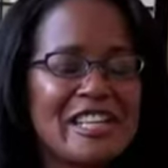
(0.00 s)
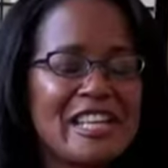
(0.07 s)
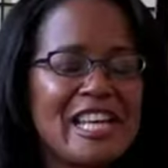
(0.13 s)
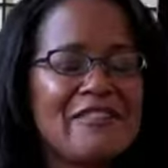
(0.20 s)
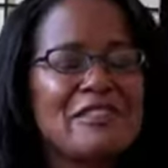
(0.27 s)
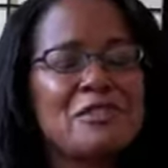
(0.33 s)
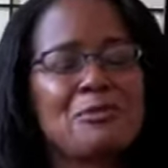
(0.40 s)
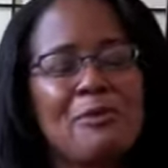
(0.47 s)

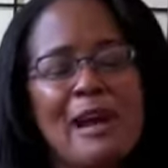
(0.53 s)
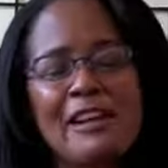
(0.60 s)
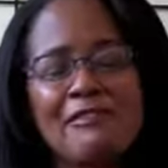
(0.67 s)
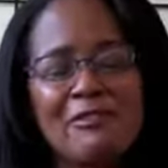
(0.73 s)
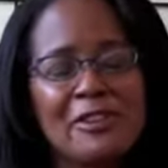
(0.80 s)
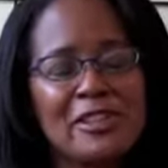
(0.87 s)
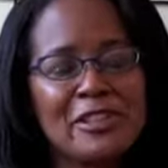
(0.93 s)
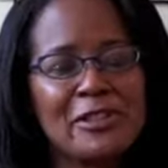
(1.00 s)
if it's right
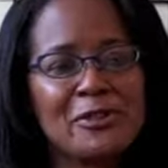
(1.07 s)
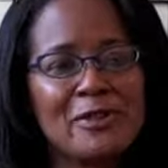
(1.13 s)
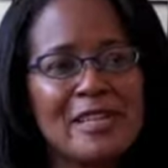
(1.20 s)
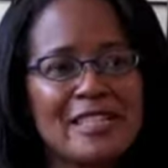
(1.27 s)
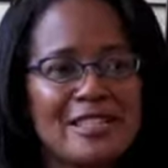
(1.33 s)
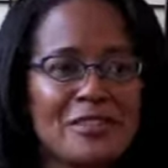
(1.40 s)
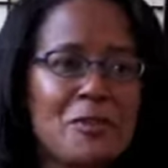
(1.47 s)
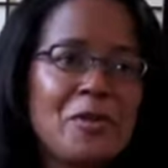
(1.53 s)
for you,
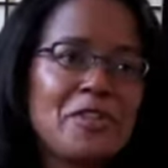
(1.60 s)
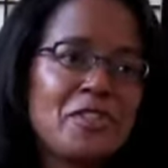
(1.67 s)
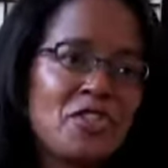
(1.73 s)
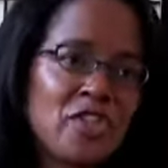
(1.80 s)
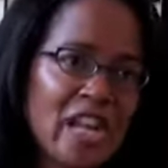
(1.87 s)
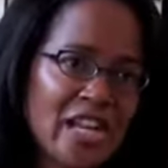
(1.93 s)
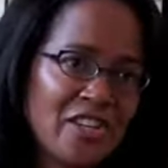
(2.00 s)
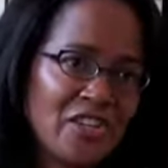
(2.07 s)
it's going to
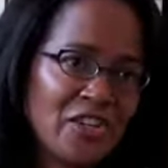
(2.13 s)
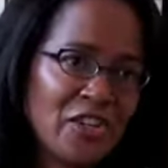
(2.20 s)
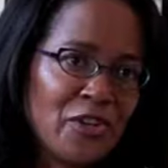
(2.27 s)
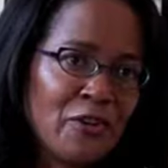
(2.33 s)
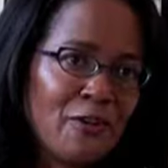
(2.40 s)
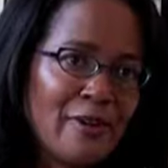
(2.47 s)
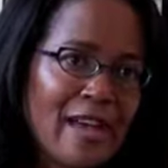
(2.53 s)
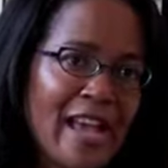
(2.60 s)
change you,
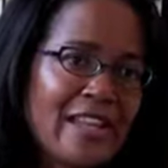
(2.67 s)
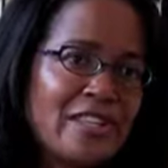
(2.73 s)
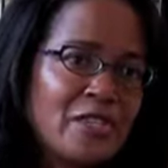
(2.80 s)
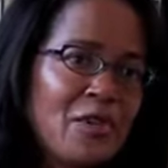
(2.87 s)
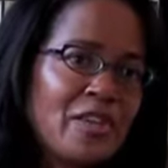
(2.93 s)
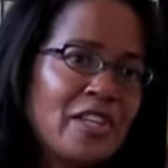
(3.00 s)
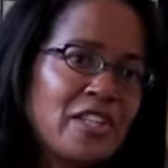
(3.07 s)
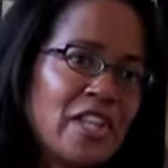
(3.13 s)
and it's
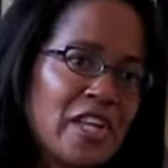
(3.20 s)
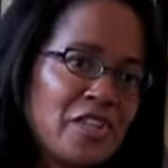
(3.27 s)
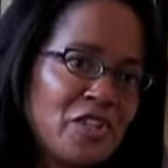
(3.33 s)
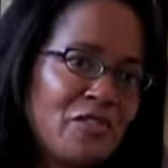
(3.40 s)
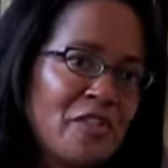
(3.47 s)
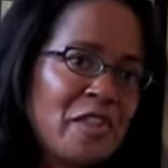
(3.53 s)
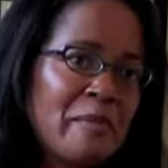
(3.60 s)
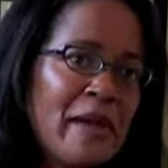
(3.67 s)
going to change you
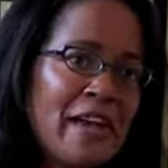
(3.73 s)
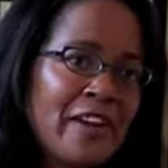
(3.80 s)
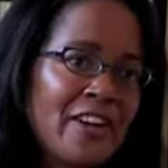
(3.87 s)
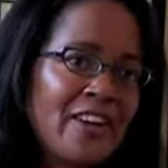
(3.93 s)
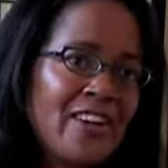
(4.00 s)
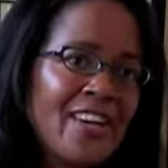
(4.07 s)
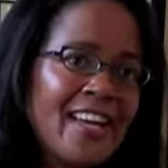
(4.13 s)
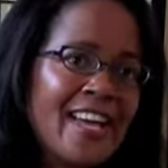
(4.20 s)
for the
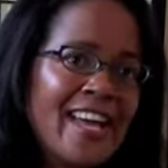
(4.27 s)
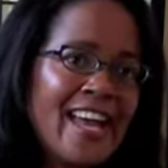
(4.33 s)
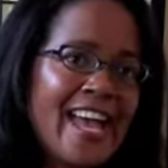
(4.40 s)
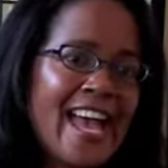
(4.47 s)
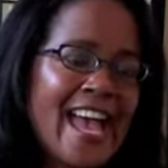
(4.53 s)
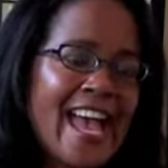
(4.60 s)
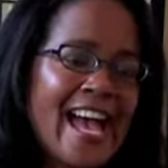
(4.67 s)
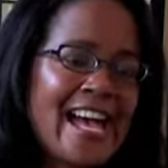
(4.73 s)
better.
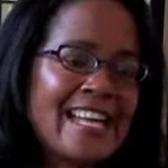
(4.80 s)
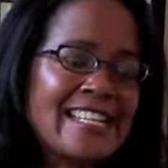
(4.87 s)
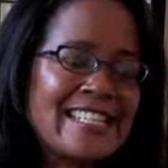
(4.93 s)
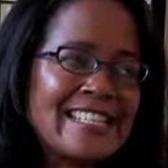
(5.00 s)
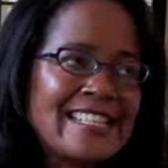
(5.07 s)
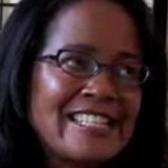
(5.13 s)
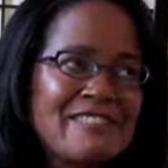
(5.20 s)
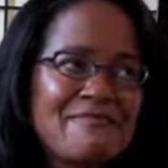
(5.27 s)

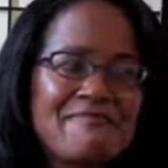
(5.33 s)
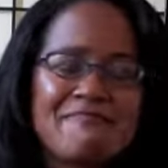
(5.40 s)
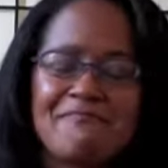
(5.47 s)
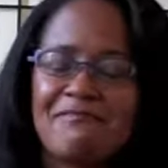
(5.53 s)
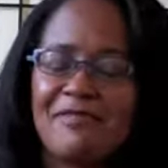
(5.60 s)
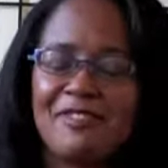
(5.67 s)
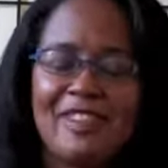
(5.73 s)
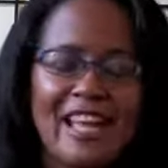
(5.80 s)
And
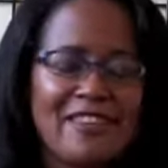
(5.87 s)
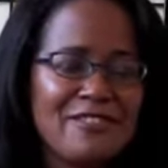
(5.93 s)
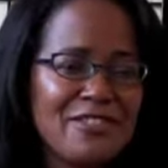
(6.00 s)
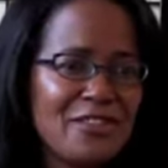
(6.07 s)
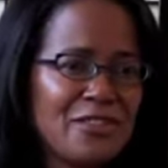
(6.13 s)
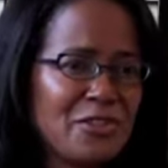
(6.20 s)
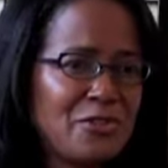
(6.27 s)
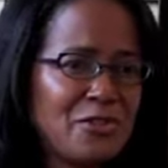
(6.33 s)

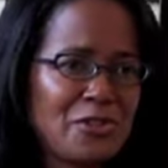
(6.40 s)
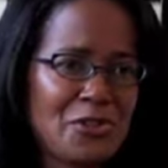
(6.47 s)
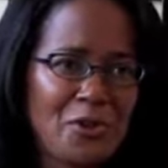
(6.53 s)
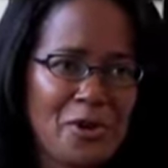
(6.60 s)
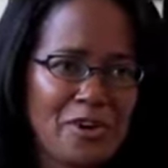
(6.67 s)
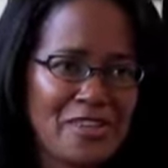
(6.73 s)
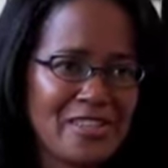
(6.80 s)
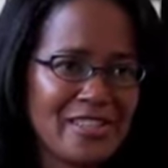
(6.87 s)
life's too
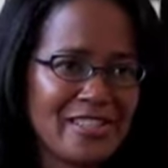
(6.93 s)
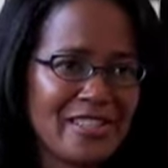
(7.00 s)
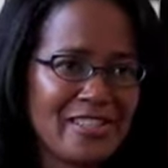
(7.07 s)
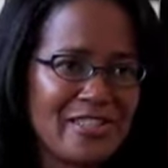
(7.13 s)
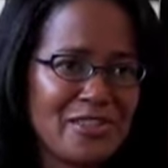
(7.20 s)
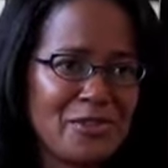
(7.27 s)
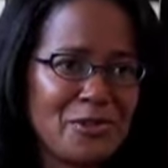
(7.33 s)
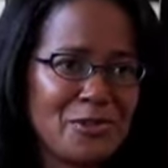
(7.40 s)
short
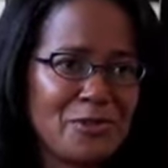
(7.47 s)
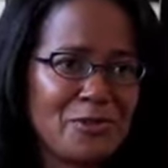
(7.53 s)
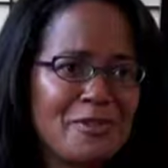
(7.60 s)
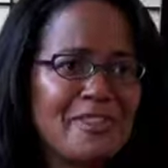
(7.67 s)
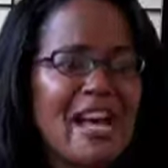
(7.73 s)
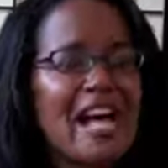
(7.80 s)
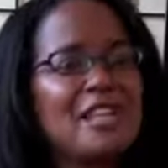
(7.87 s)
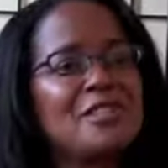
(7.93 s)
to
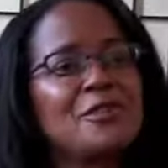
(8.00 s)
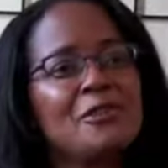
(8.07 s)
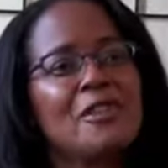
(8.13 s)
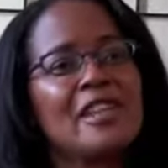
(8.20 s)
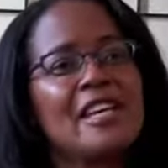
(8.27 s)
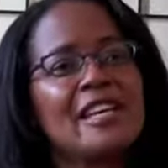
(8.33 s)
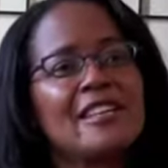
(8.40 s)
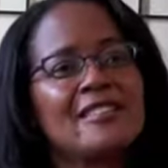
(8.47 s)
not do
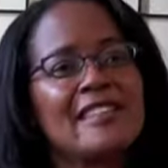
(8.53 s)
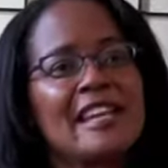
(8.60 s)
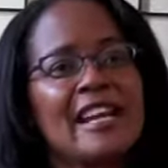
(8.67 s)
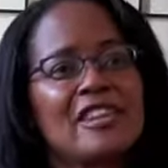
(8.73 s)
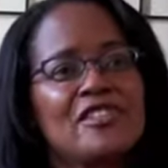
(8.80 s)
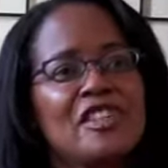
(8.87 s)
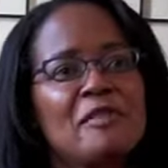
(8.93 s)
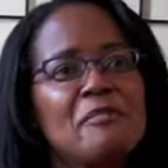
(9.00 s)
things that
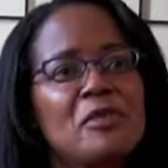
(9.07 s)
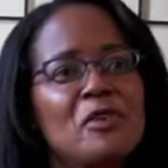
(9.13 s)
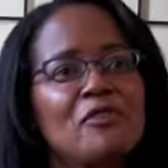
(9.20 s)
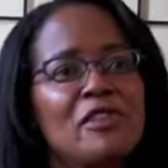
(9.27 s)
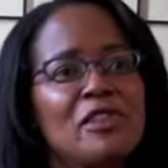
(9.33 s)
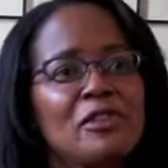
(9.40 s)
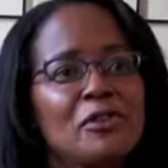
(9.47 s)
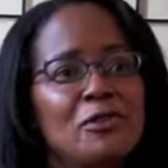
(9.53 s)
actually
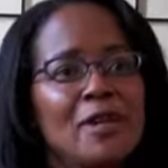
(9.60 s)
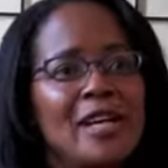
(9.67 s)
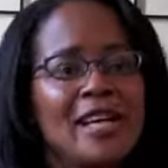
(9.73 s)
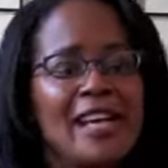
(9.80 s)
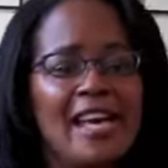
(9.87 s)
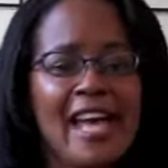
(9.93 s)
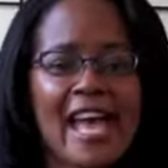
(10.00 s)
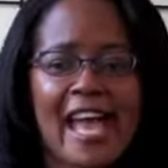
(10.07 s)
move you
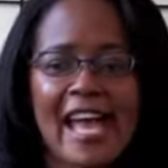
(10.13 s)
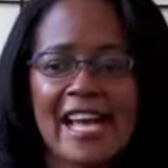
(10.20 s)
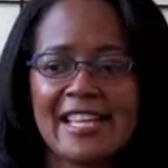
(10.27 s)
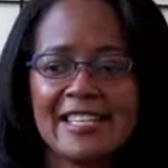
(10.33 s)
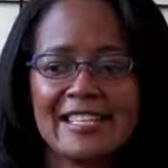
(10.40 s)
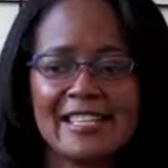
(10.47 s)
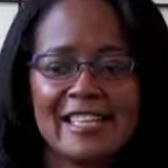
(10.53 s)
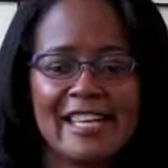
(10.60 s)

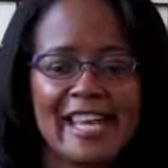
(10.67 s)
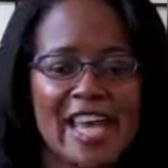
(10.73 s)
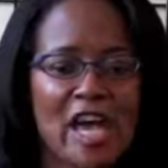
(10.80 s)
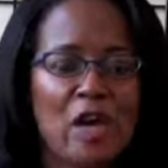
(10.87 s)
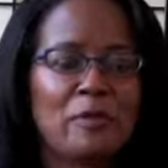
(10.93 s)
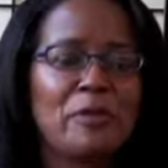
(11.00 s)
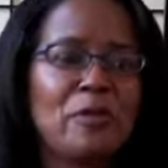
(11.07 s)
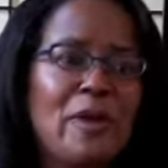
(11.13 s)
and
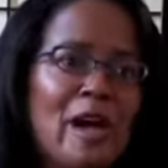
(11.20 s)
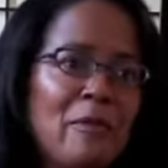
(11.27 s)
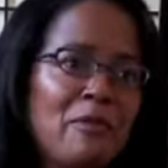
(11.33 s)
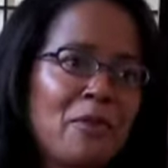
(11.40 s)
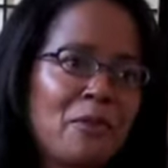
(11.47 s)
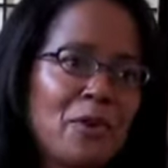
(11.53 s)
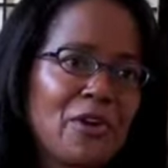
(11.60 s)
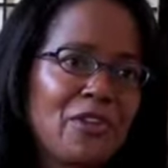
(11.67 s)
help you help
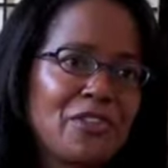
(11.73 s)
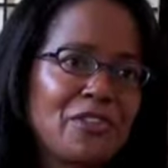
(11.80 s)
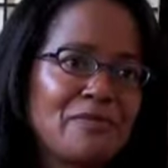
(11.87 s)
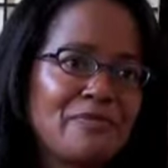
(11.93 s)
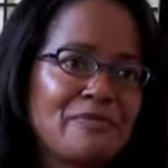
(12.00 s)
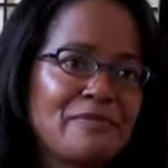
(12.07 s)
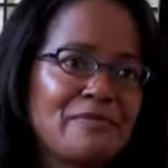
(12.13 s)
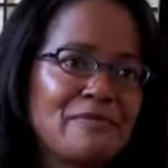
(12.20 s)
the world.
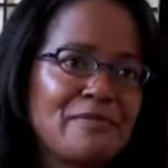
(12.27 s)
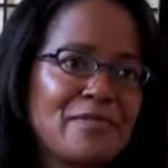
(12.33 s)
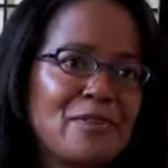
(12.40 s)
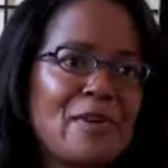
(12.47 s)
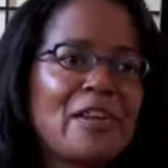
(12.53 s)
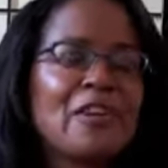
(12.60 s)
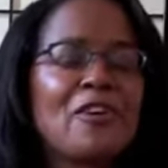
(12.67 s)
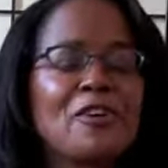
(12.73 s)
So
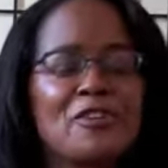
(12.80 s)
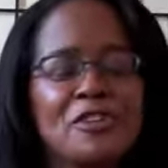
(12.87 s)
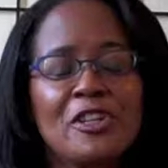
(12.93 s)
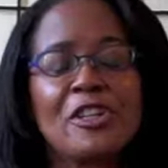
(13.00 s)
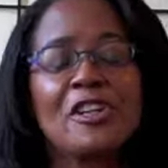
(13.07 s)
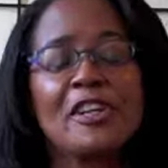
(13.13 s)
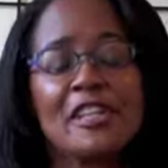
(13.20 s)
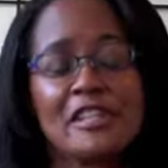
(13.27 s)
I encourage you to
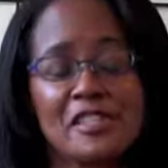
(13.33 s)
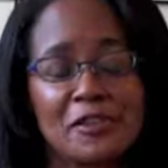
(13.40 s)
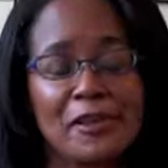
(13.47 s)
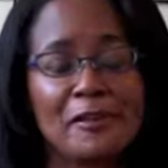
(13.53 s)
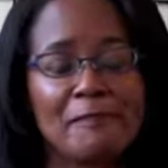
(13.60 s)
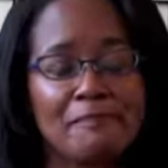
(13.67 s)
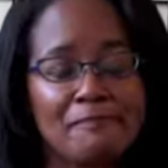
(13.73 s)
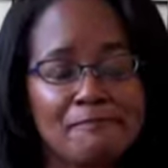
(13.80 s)
look into
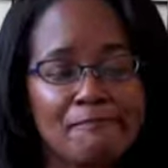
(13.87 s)
it.